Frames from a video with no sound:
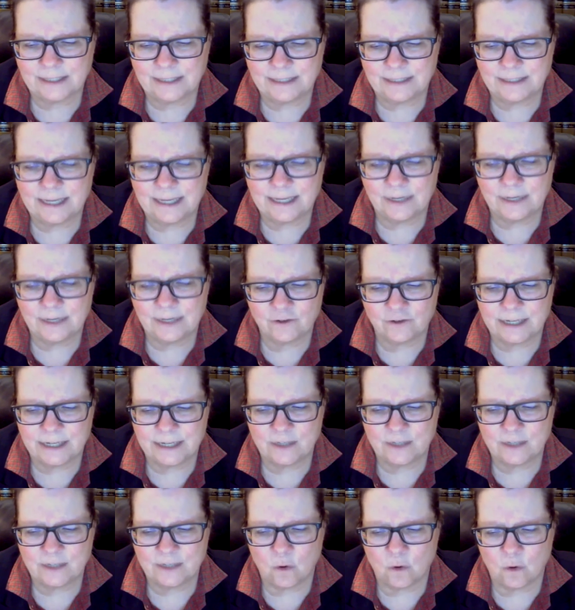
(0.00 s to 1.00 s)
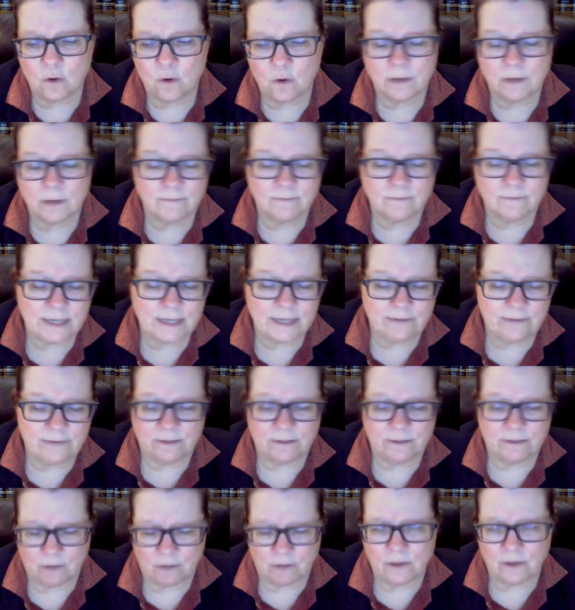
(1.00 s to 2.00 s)
entries, or
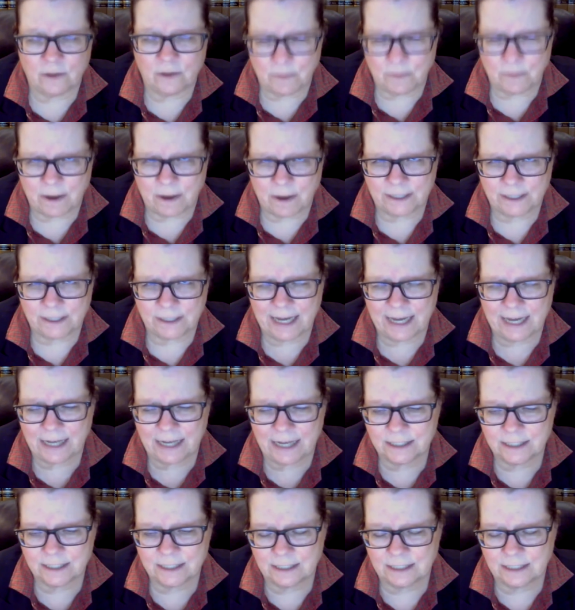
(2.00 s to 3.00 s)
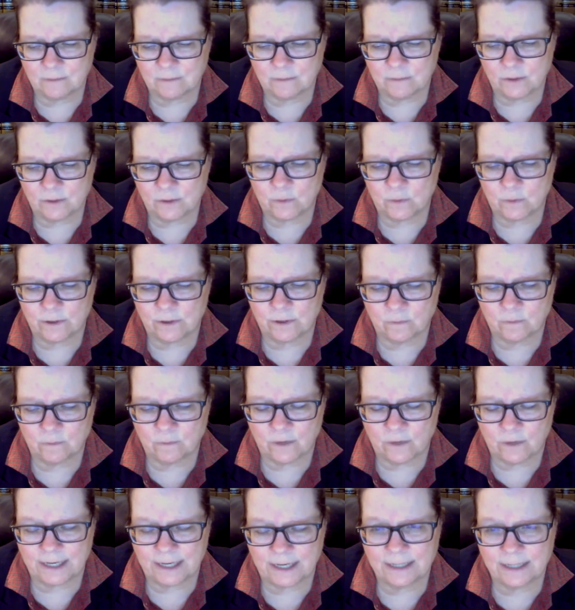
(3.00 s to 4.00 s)
even on the podcast, which we're
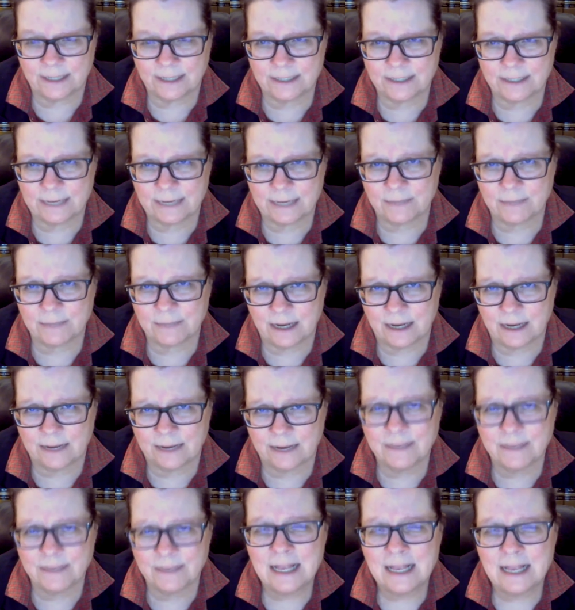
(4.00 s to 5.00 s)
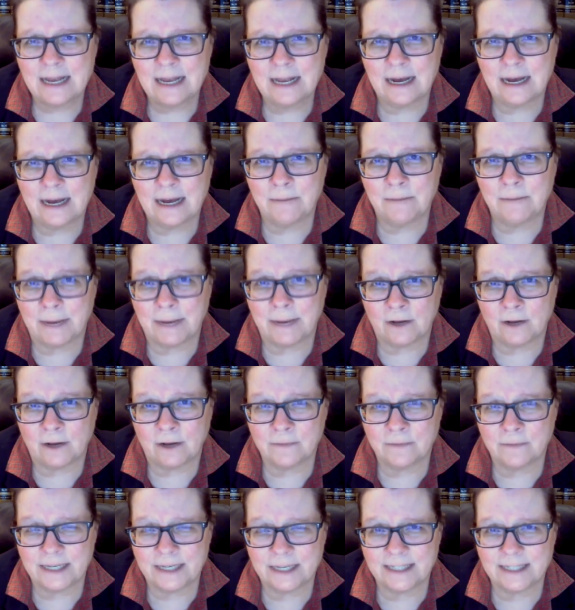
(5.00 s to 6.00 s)
running at the same time, by all
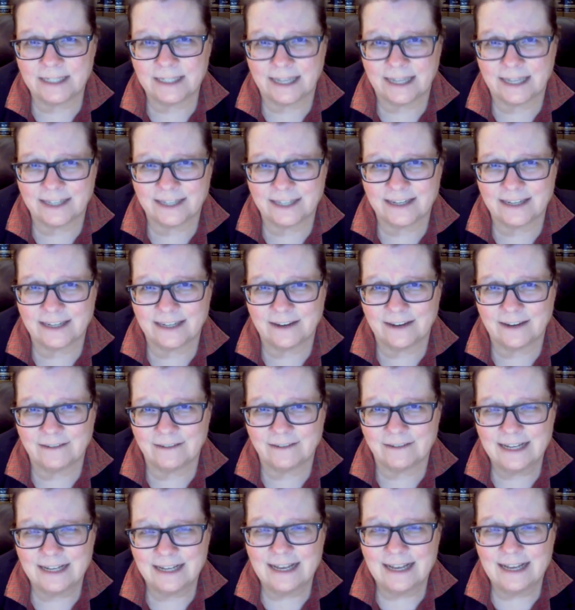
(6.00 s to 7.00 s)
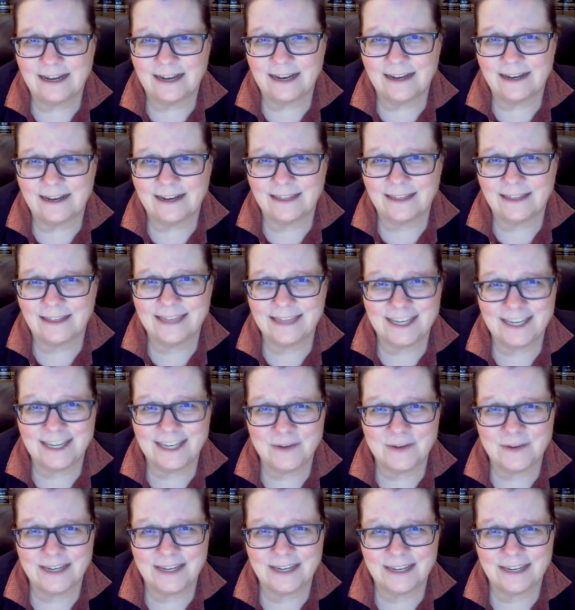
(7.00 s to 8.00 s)
means, let us know. Thank you
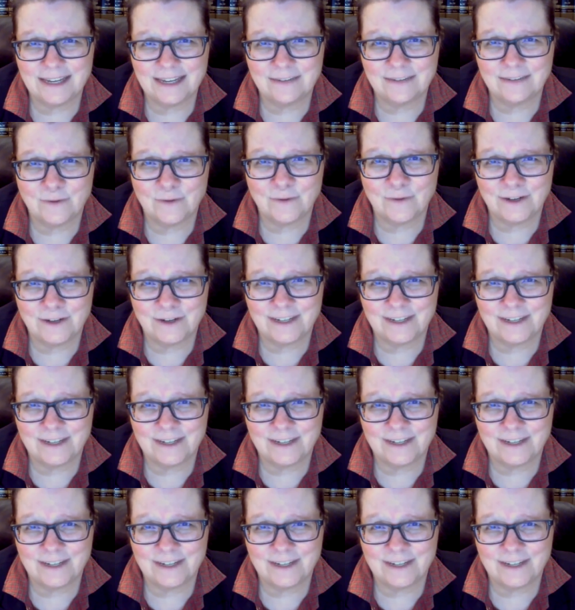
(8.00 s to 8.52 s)
again for your